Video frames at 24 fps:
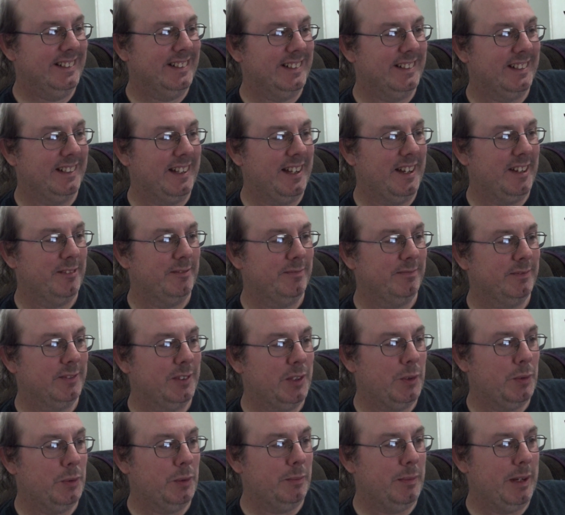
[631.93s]
kind of like,
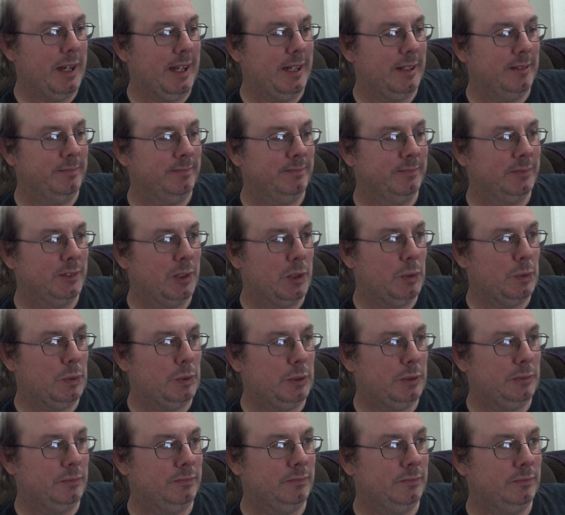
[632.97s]
cool man,
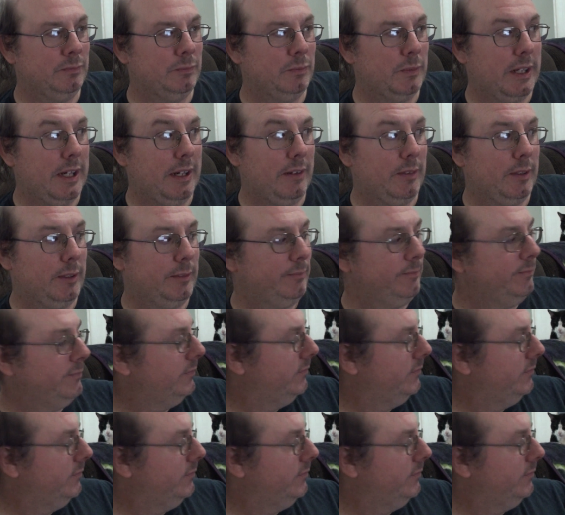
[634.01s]
cool, whatever